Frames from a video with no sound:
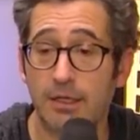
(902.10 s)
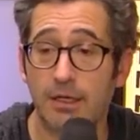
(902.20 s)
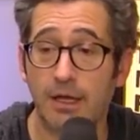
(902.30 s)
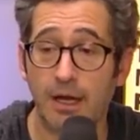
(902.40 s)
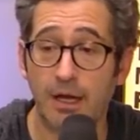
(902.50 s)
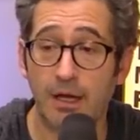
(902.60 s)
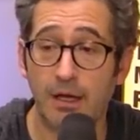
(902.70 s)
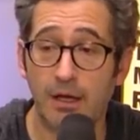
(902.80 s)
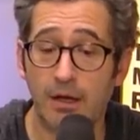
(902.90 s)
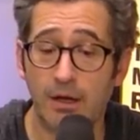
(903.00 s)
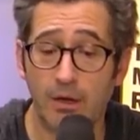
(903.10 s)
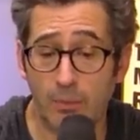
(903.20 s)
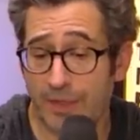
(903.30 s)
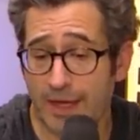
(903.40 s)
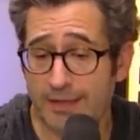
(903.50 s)
Really? Oh,
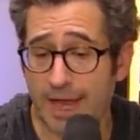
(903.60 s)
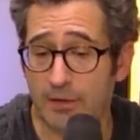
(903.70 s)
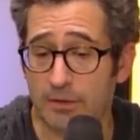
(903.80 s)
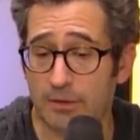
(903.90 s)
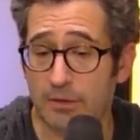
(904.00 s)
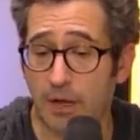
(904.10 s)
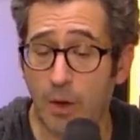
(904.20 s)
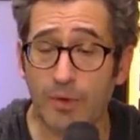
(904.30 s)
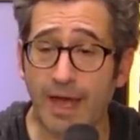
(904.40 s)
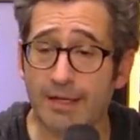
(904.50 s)
without really a doubt. So? Oh, without a